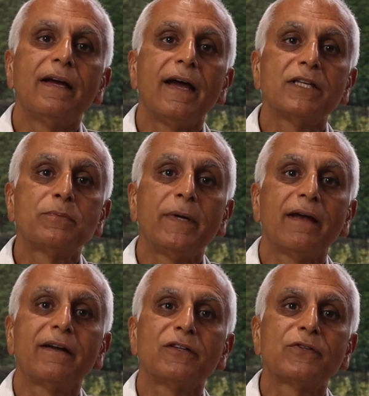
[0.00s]
as
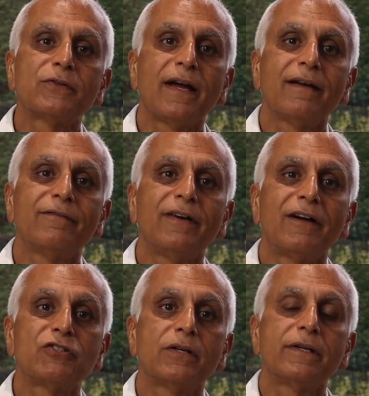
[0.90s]
parents to have
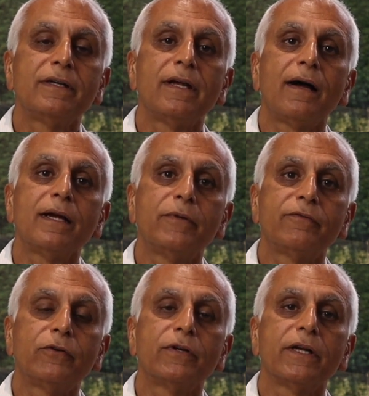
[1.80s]
our children die
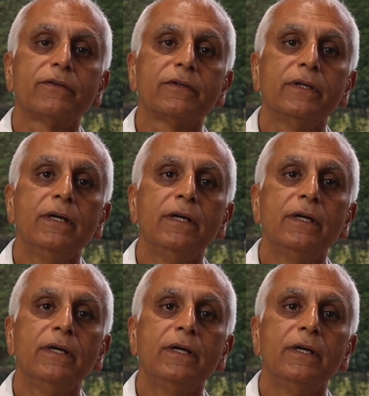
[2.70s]
before us.